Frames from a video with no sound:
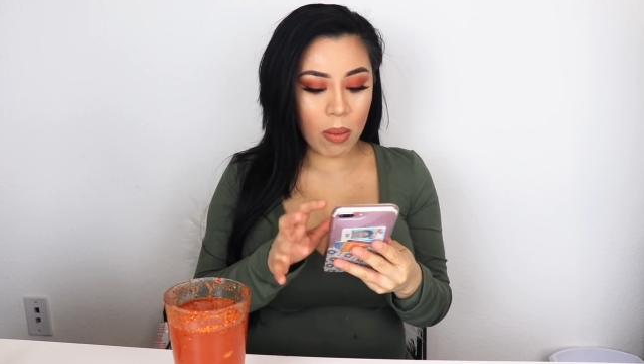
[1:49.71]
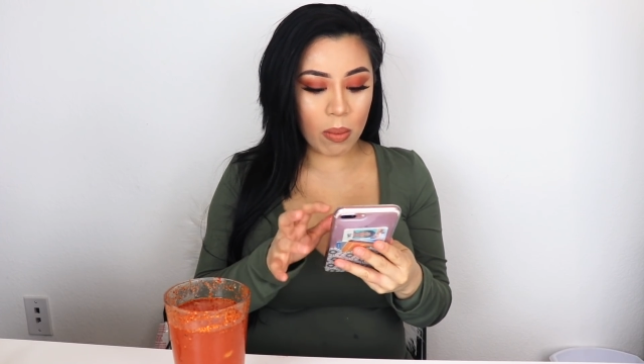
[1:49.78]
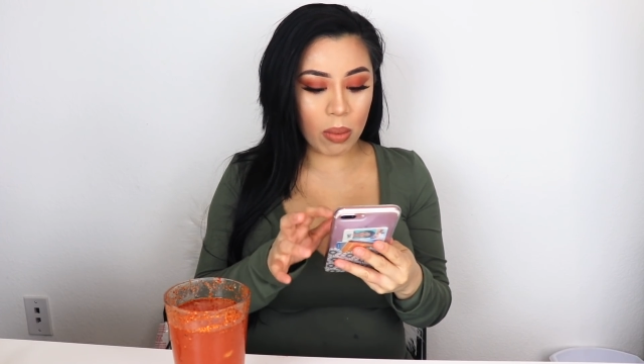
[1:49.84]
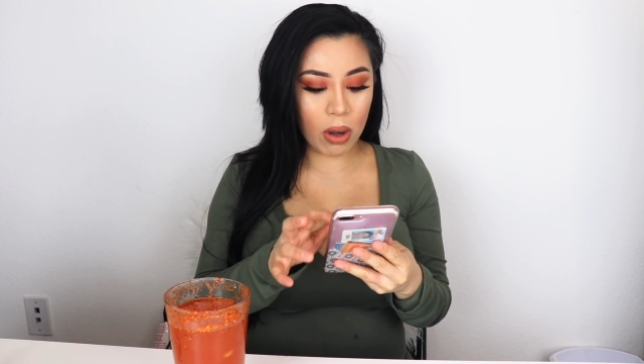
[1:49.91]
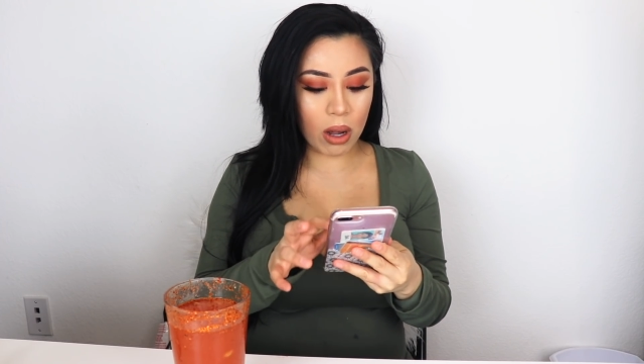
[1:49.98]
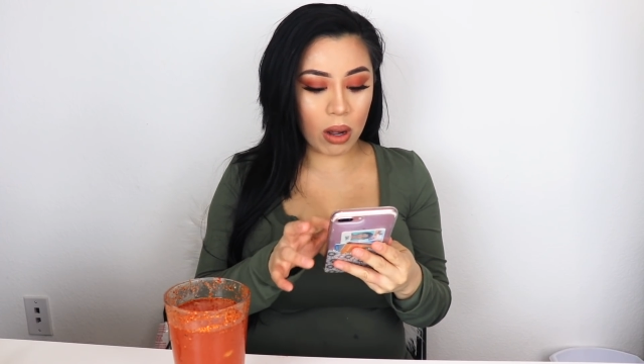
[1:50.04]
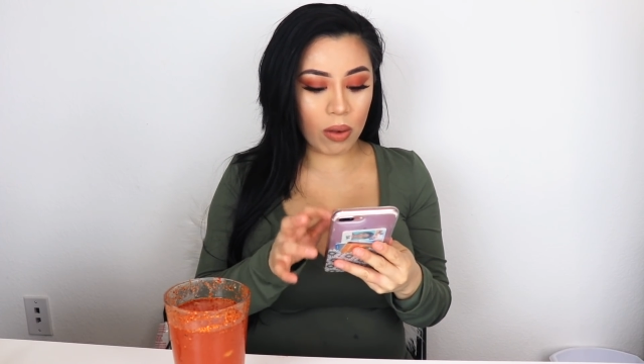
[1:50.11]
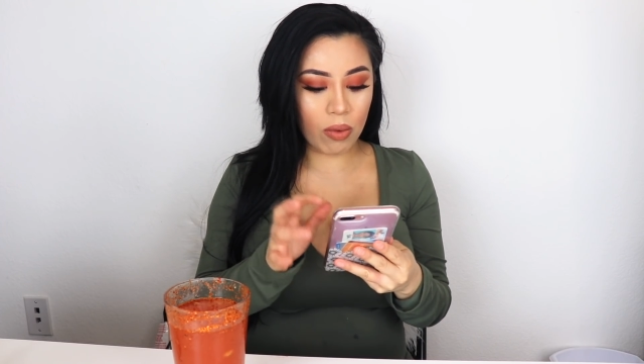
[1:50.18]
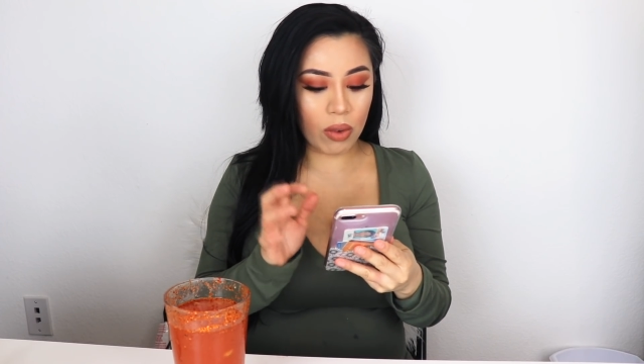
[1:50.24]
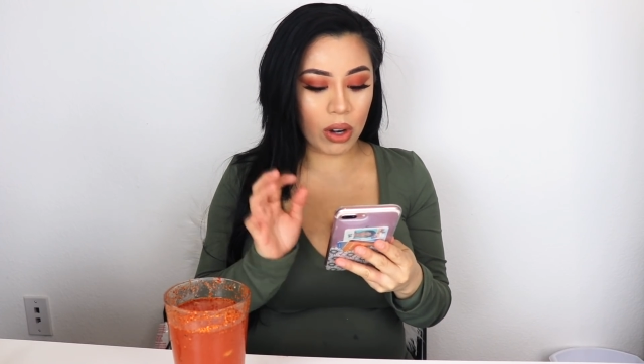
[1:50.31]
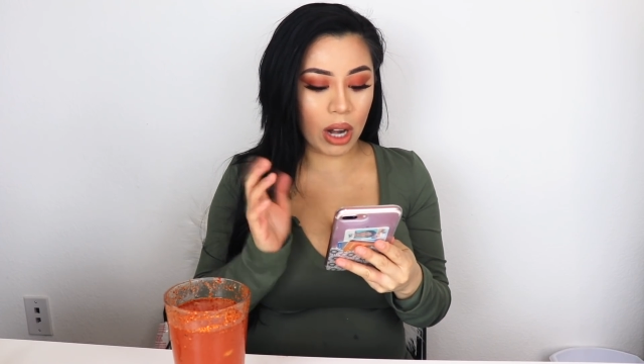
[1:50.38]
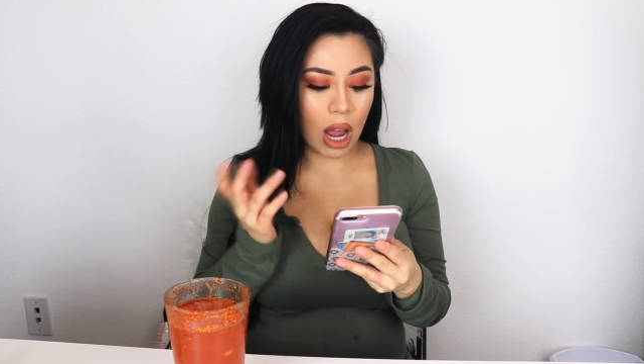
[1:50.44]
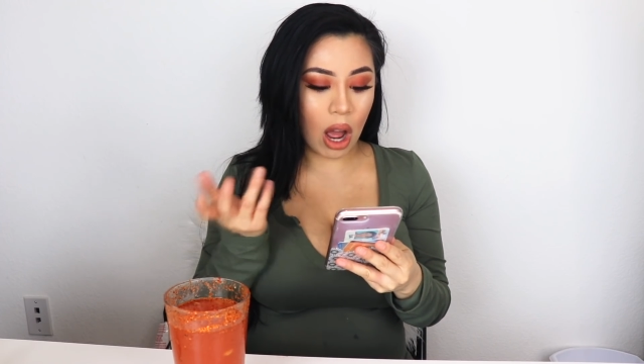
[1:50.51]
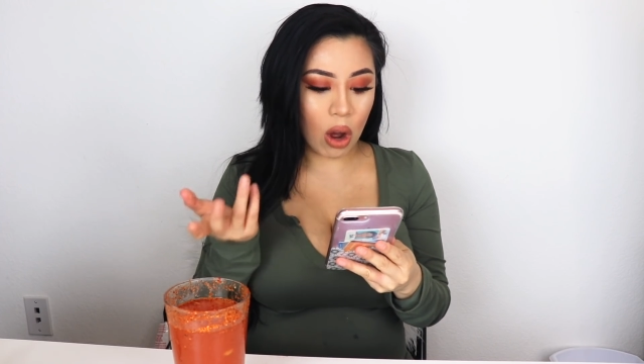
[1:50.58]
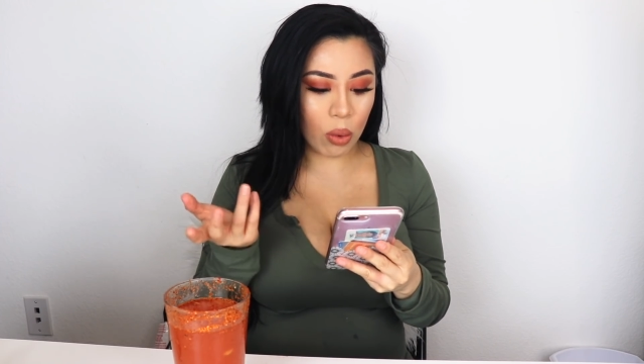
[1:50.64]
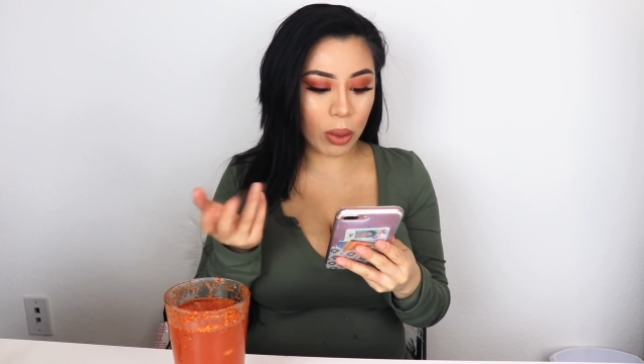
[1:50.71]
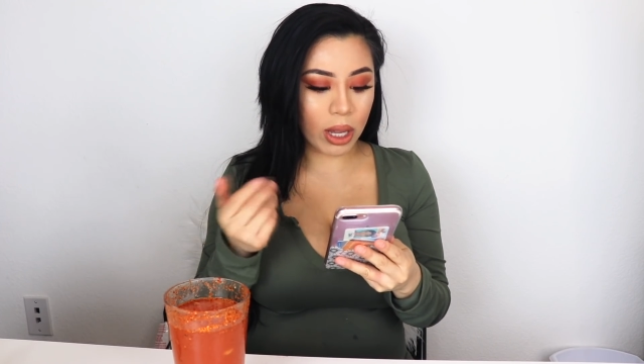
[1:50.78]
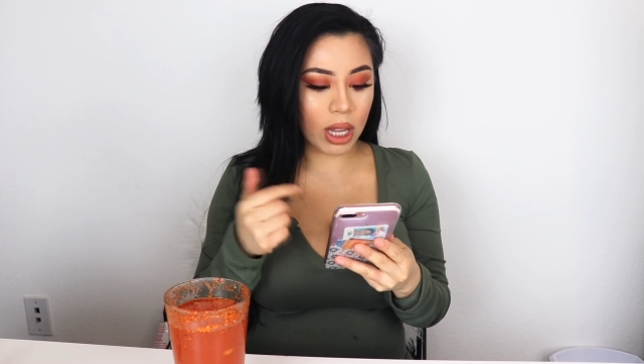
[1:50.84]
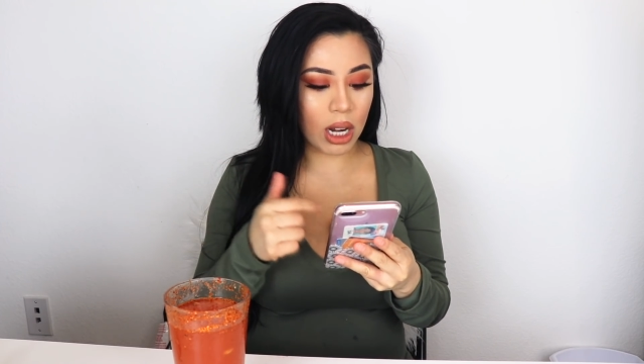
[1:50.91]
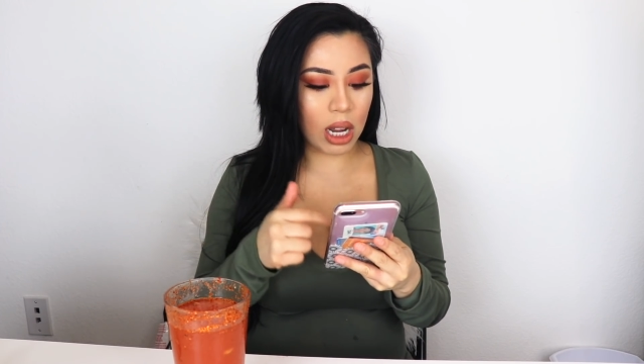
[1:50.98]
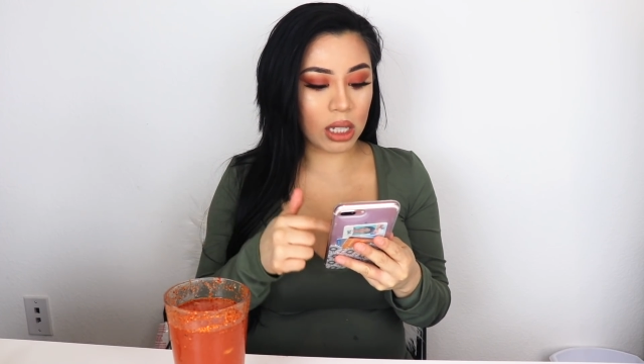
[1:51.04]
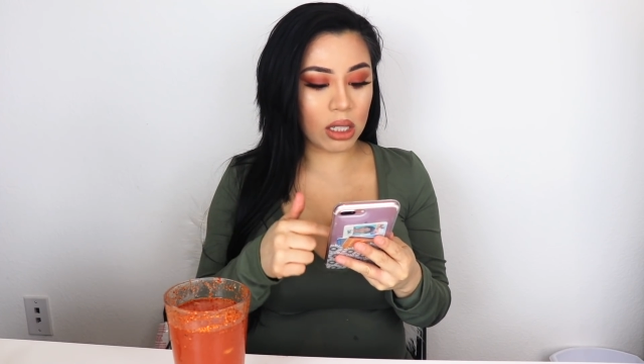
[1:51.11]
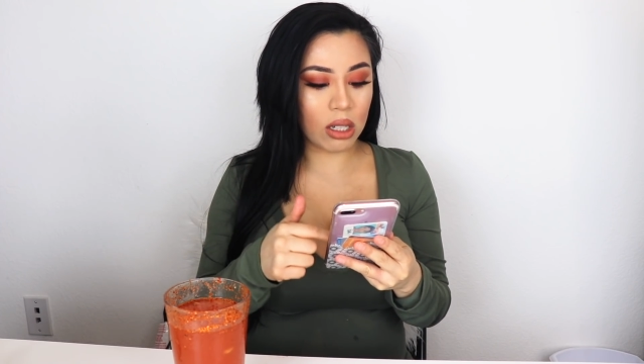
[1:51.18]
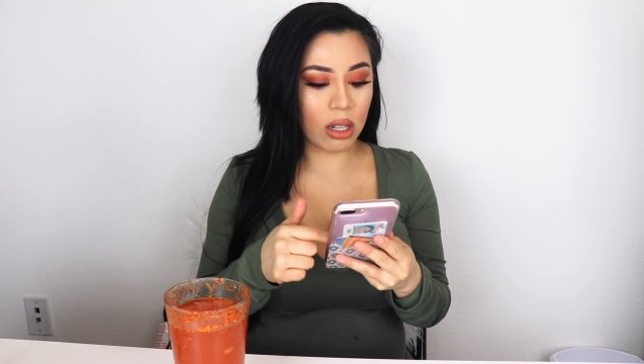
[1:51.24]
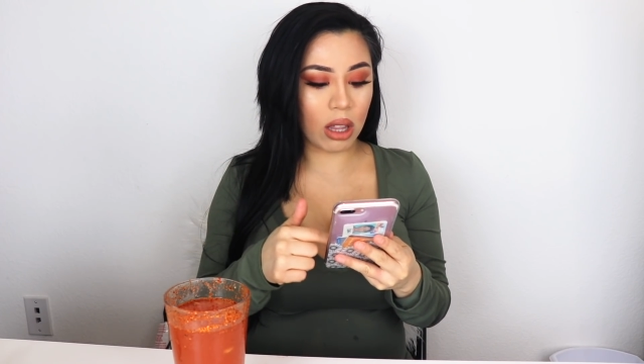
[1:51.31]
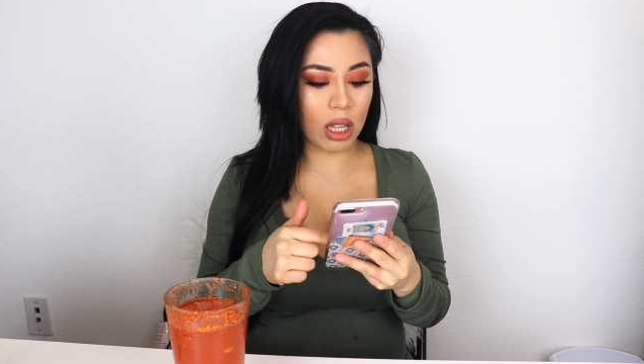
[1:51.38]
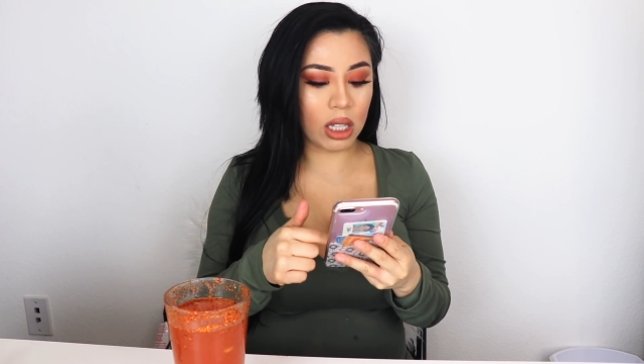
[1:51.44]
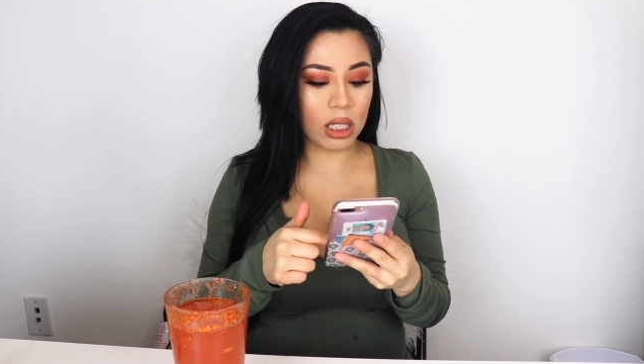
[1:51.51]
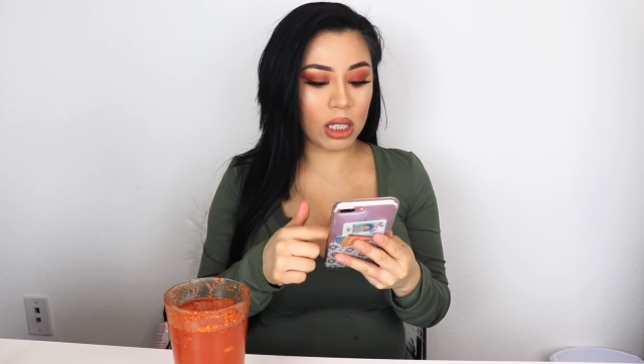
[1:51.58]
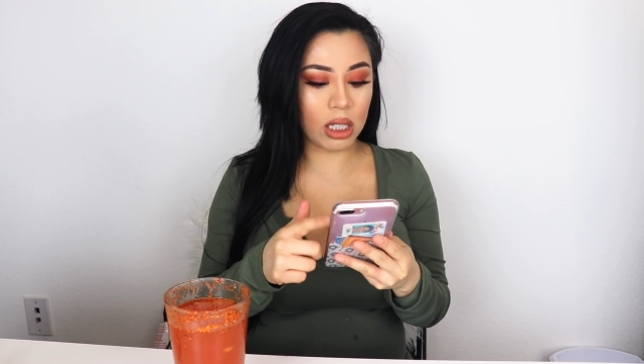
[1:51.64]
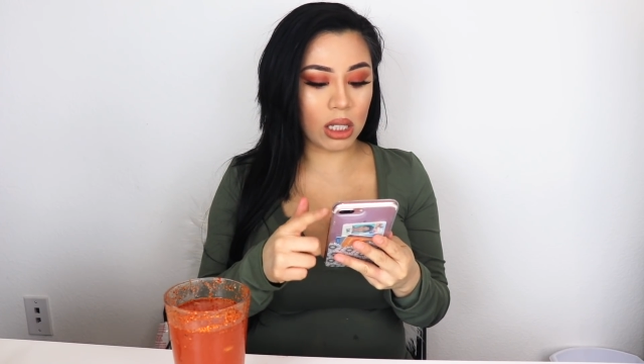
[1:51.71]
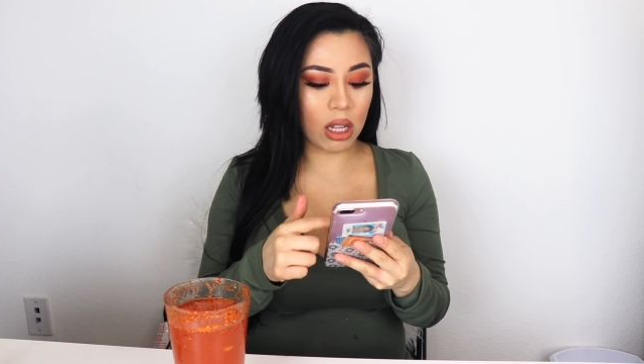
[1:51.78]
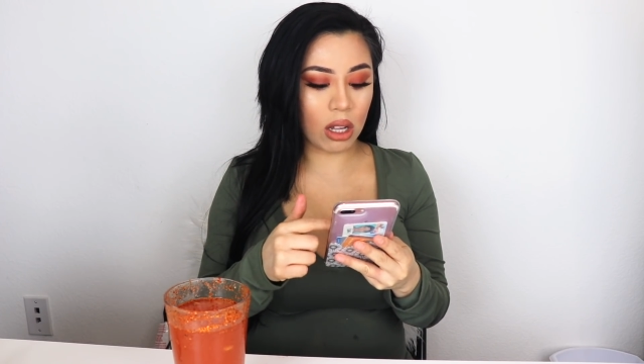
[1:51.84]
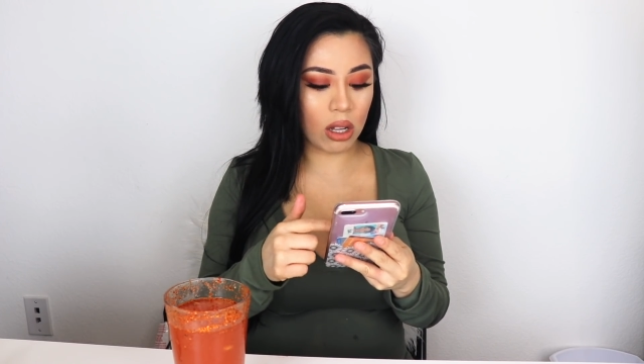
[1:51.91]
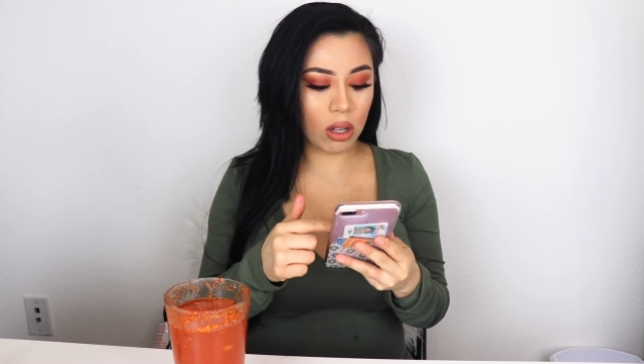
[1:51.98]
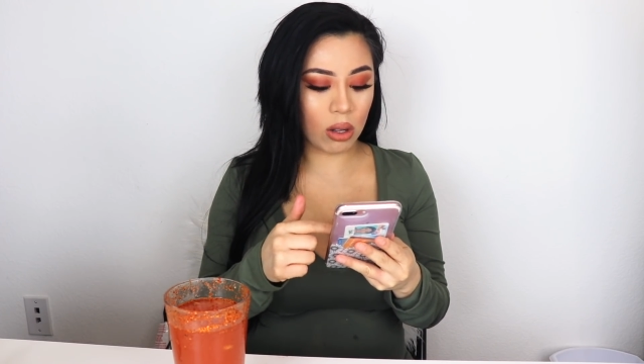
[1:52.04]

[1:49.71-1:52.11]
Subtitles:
but for now we can answer these.